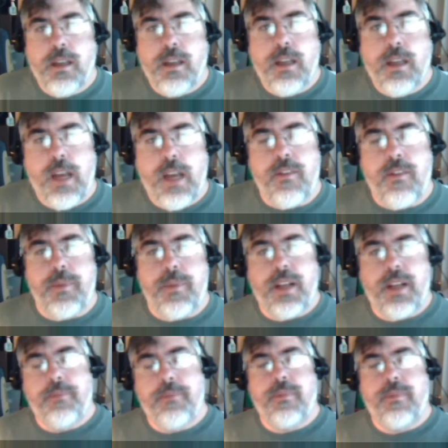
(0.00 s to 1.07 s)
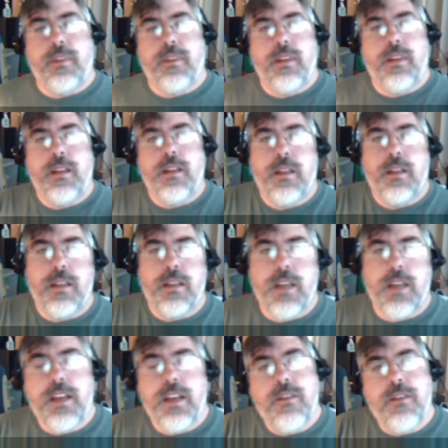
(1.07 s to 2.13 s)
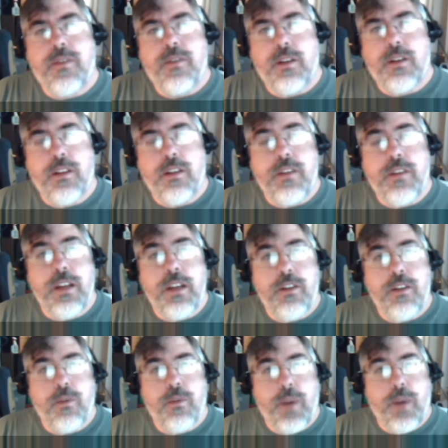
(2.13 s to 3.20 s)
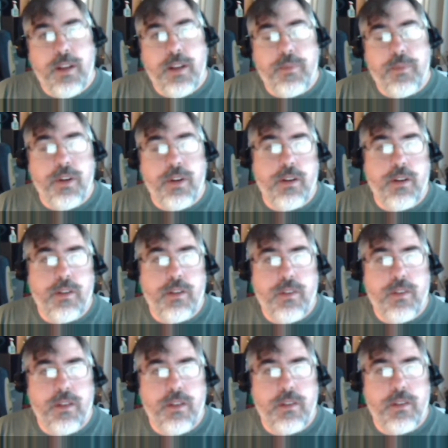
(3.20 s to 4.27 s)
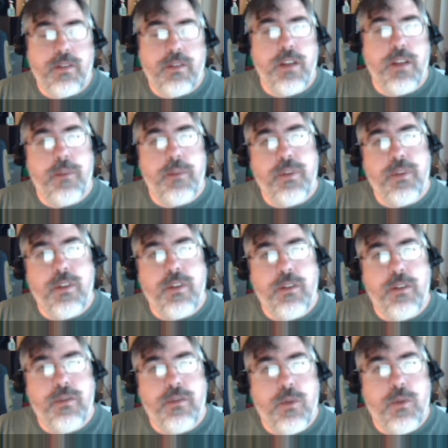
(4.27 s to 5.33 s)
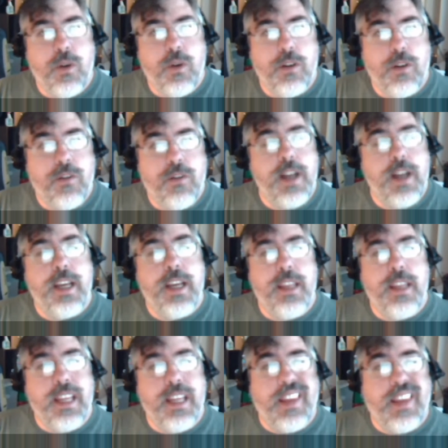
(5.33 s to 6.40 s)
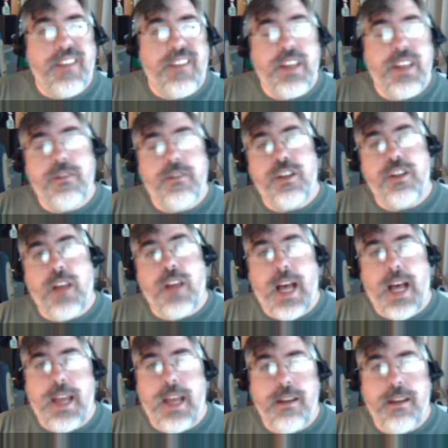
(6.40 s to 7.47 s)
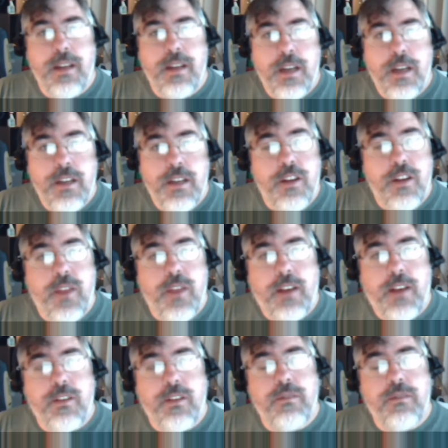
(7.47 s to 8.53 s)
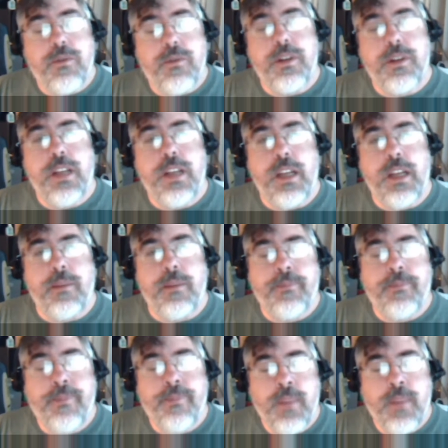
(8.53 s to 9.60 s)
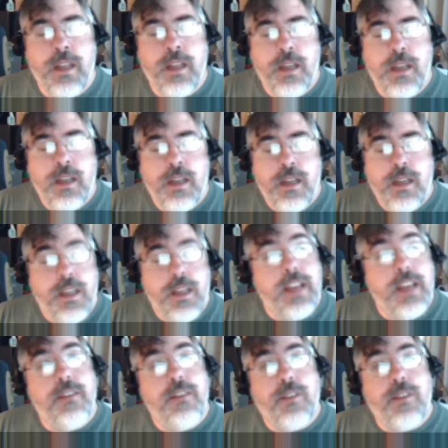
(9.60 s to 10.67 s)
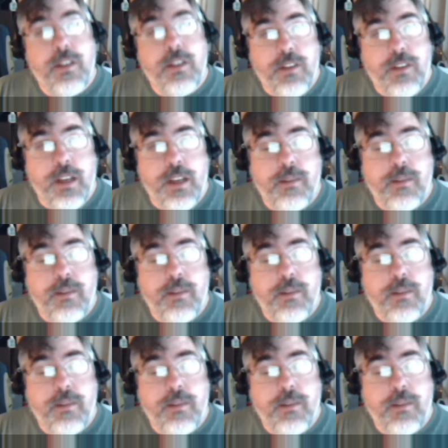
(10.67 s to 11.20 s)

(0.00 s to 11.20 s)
Hey everybody, thank you for listening to Rant Burgers. This is the episode for Friday, the 11th of July, 2014. Thank you for listening.